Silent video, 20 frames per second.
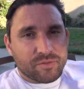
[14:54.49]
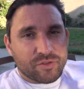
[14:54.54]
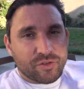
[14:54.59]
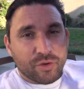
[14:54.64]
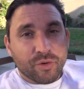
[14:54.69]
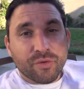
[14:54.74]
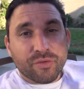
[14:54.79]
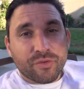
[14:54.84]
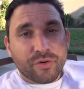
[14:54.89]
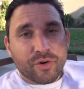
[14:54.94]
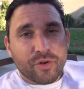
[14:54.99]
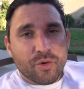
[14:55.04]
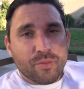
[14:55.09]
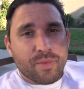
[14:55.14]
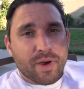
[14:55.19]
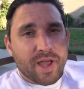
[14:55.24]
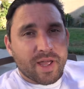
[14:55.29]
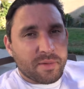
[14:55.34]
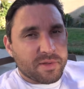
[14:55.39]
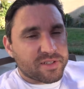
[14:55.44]
due for a new
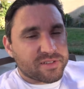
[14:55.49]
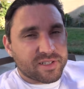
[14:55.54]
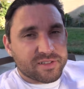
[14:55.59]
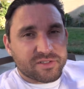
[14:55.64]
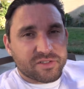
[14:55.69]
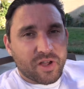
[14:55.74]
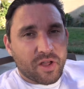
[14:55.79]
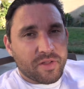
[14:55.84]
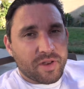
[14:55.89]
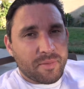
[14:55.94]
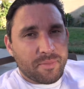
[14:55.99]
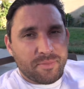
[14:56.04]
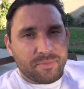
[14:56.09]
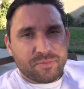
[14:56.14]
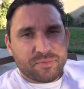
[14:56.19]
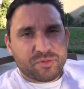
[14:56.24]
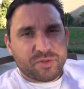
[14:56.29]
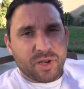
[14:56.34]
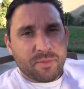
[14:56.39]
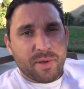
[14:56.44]
bike because I saw that he
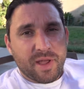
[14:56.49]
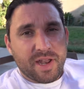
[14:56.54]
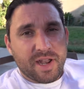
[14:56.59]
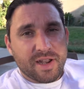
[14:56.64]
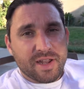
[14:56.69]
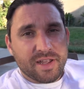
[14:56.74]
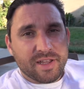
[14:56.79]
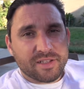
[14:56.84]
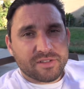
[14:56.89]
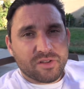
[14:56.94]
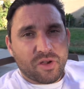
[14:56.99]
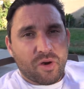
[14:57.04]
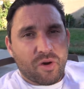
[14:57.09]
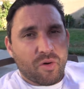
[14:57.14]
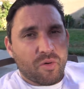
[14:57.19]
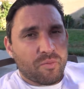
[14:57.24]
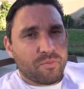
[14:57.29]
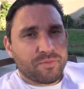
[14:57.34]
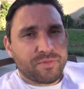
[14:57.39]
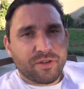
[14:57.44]
spray painted his
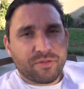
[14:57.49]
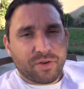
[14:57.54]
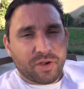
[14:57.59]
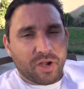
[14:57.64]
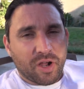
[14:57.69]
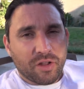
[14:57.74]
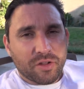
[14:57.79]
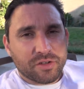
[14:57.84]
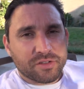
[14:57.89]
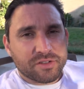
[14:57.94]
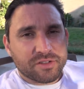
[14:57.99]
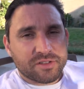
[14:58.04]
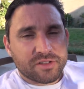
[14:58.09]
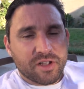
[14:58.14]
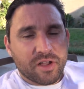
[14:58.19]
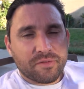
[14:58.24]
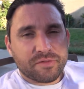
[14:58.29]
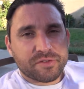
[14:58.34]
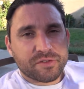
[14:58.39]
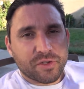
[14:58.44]
all different colors and
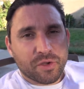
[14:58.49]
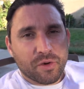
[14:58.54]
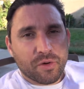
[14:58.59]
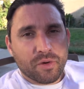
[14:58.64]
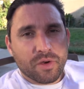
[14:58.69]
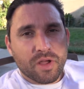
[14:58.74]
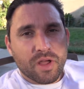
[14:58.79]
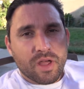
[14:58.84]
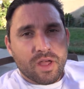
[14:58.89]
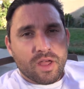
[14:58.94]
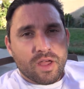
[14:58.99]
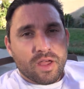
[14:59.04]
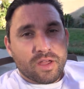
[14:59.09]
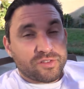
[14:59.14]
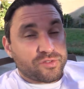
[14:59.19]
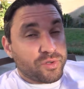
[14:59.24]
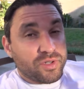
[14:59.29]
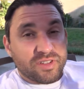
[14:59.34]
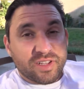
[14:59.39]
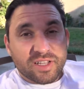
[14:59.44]
stuff. So
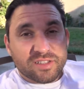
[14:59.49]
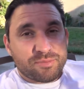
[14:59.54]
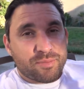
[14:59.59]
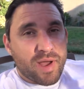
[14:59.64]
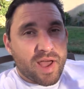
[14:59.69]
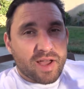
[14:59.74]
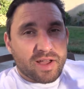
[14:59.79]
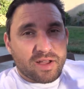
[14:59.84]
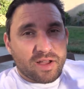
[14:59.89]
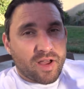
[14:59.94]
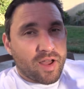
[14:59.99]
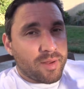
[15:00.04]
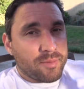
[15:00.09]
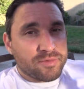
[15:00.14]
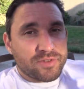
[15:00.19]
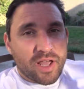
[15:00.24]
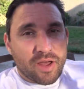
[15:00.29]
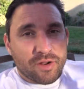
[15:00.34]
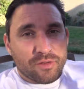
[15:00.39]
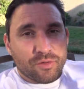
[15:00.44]
as soon as he gets back,
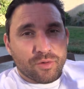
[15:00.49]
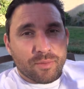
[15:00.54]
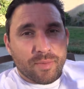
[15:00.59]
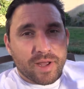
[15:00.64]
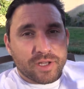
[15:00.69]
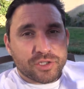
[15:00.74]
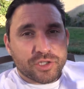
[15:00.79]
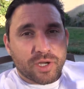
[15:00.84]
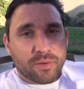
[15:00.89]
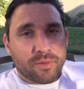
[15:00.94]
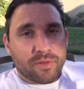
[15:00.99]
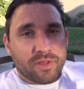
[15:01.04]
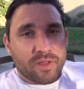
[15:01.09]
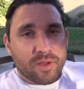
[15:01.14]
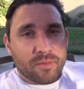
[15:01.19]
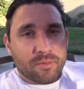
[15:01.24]
I'm down to do a bike check with